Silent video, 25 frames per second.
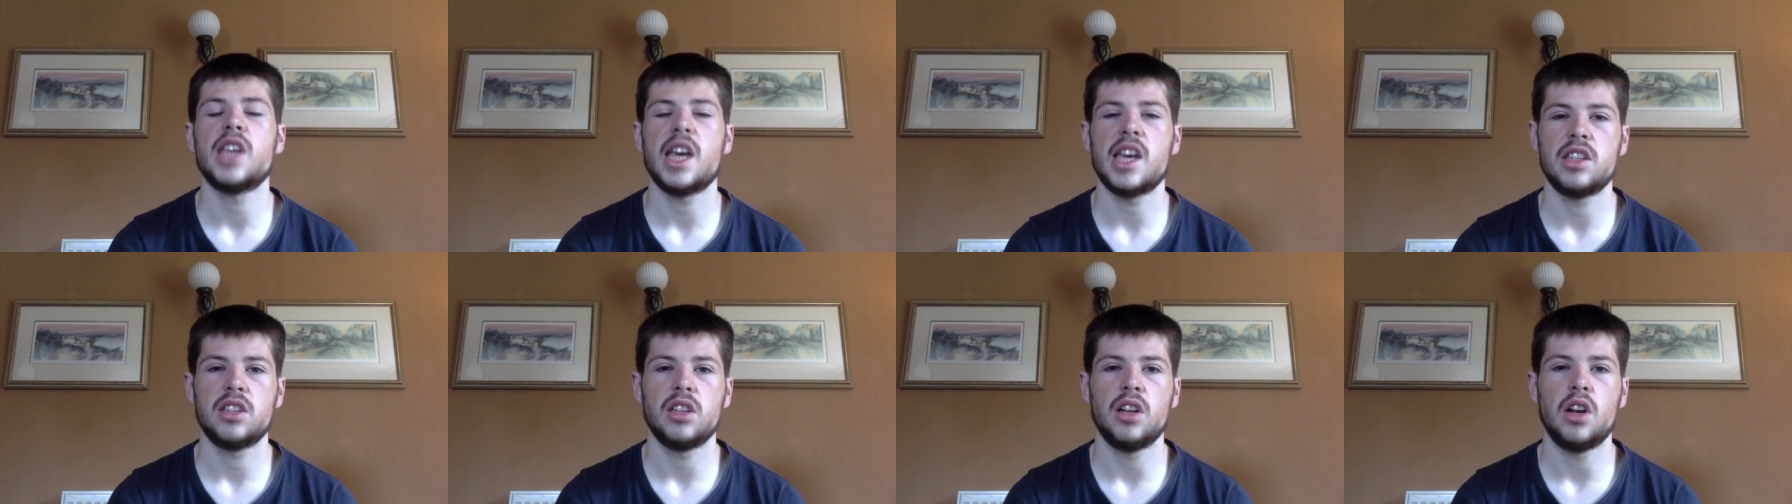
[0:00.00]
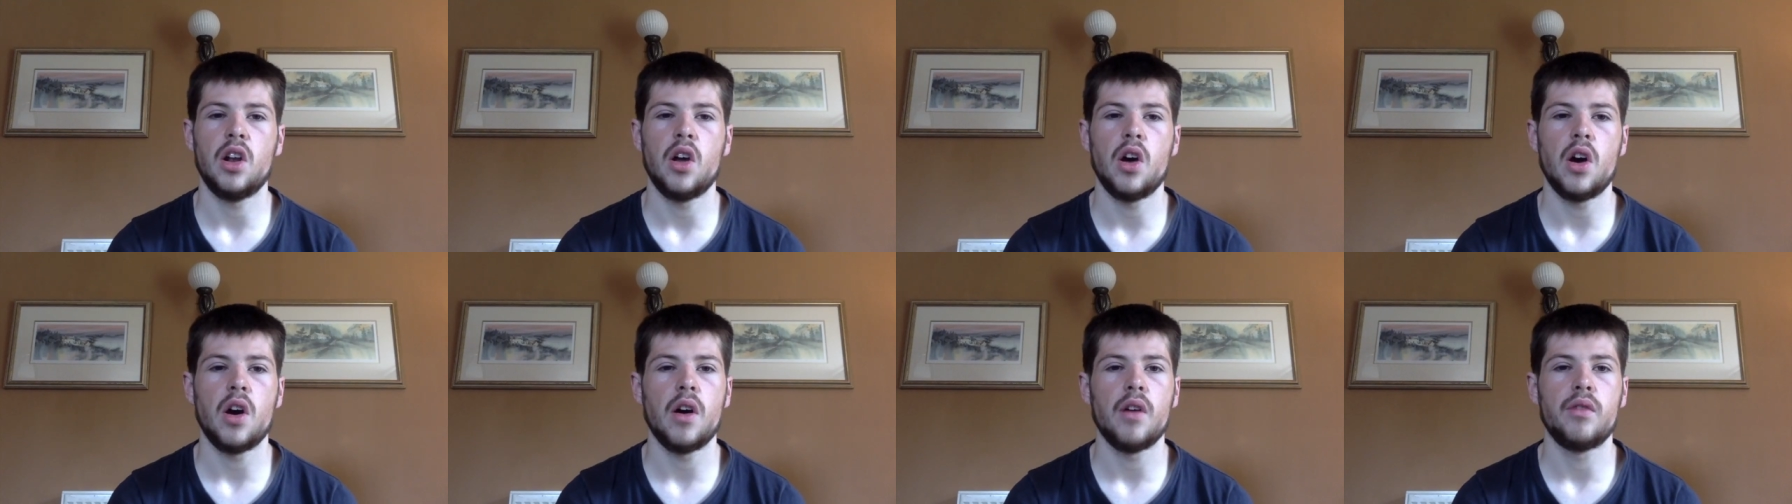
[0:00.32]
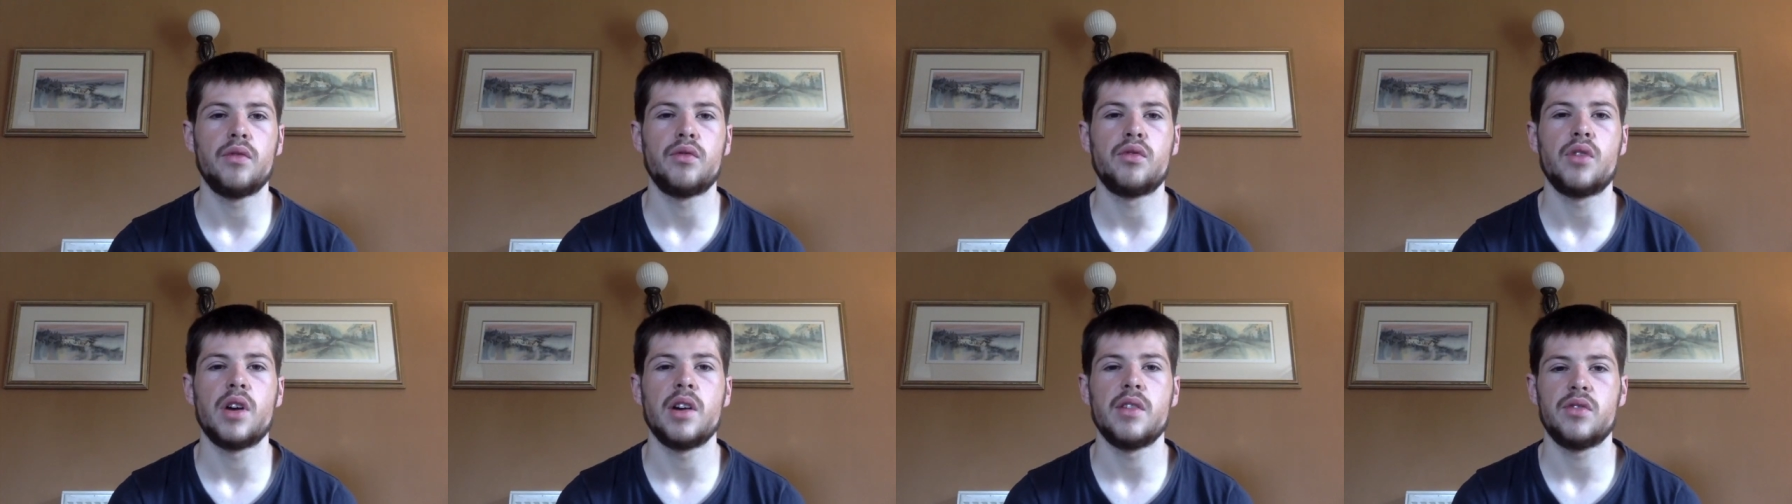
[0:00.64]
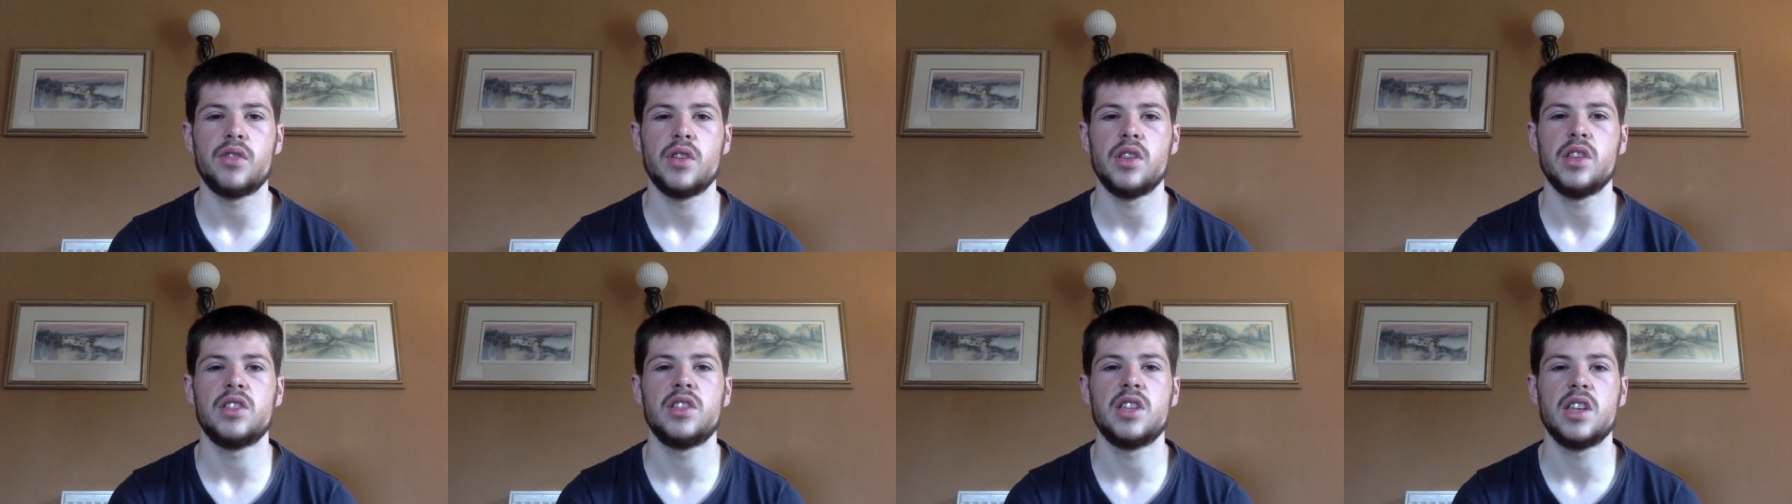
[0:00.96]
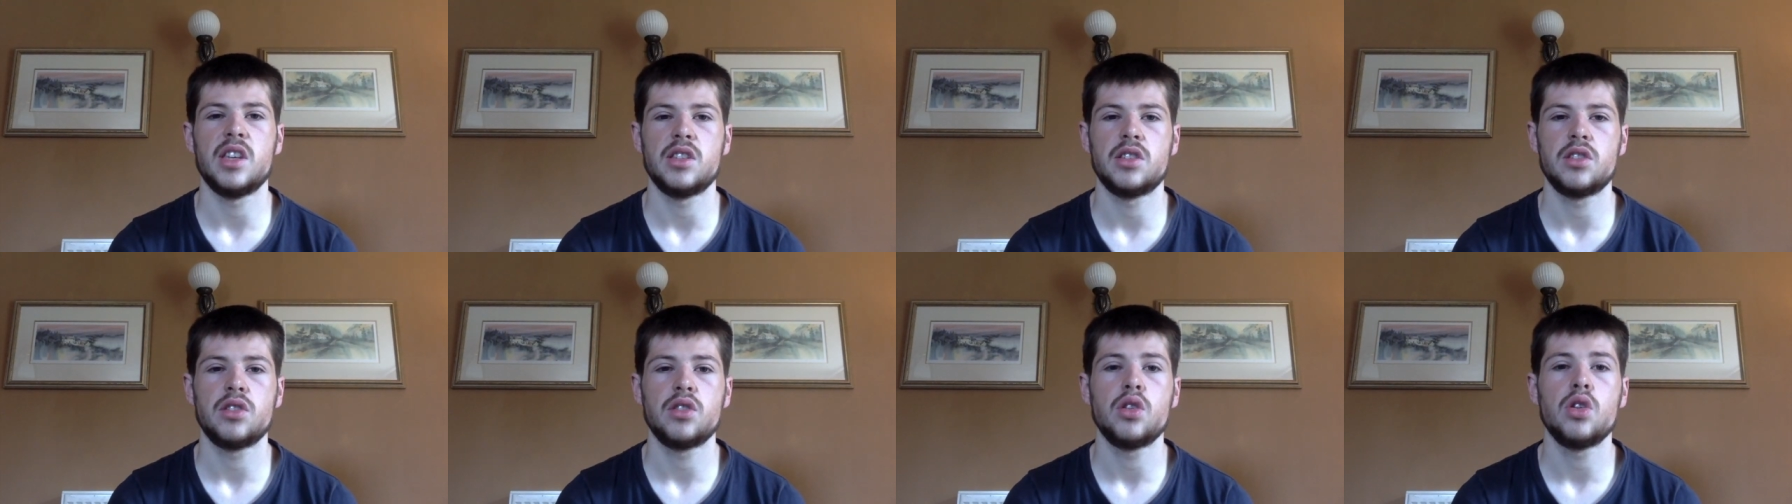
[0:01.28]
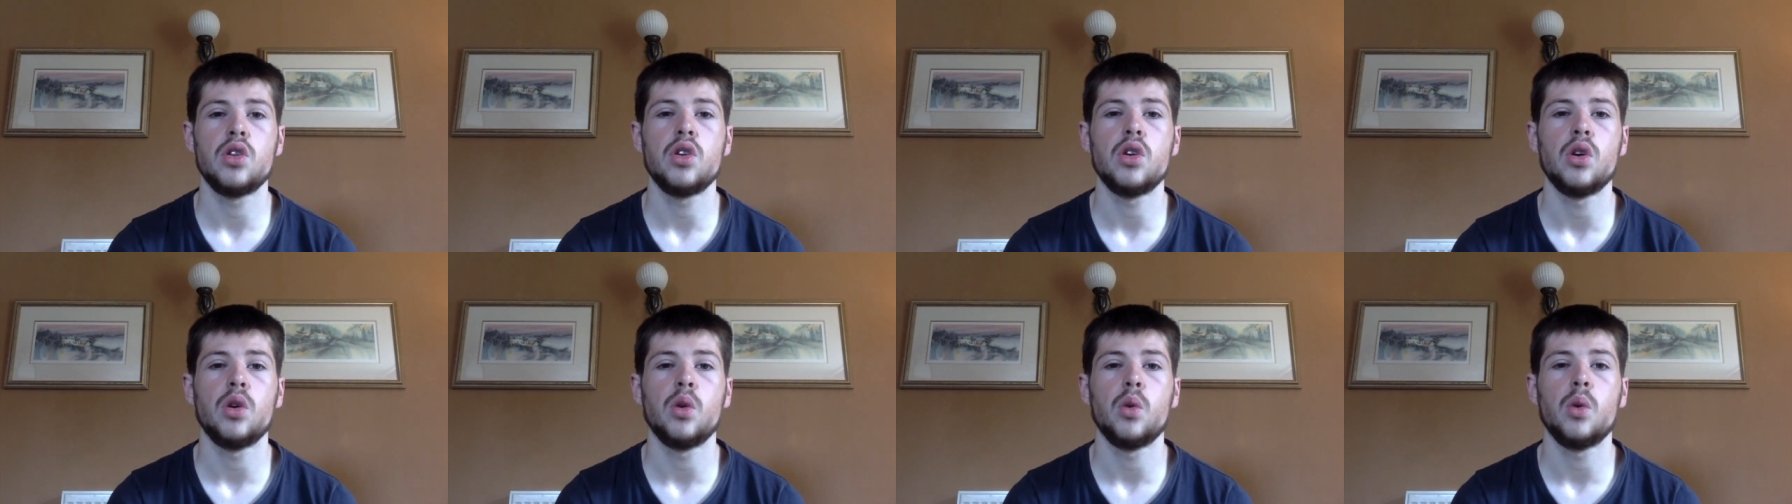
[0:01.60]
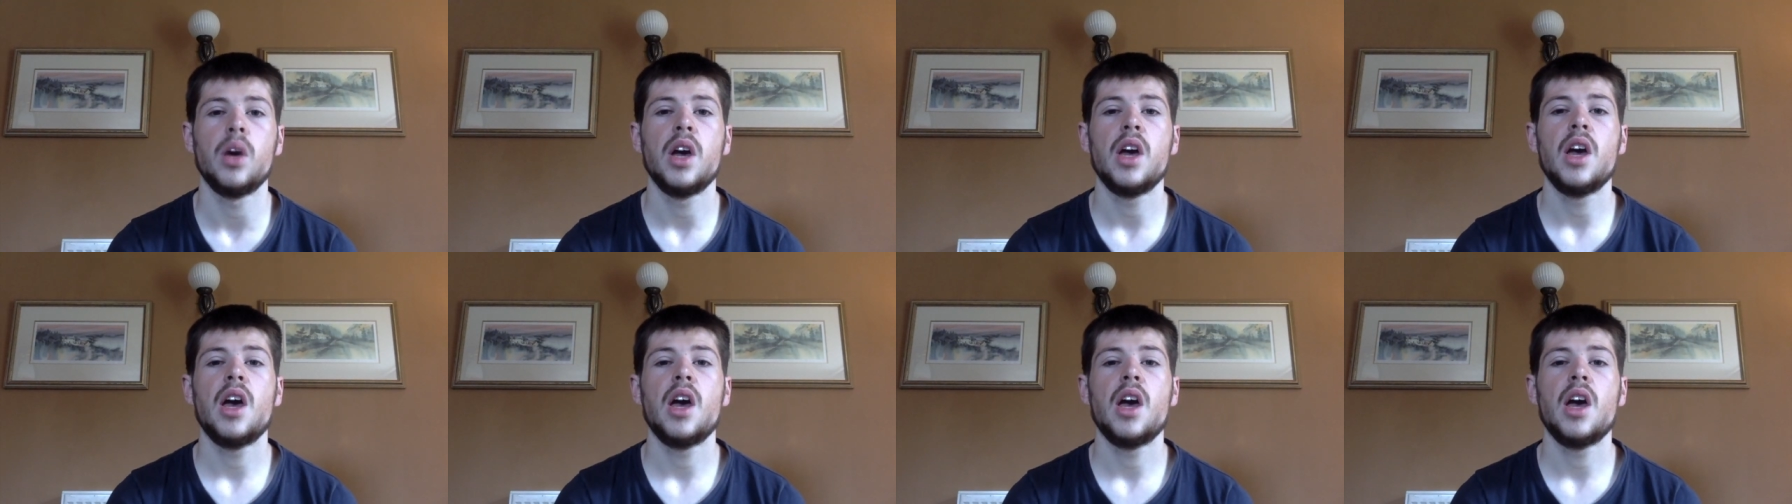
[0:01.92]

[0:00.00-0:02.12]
has a lot of references to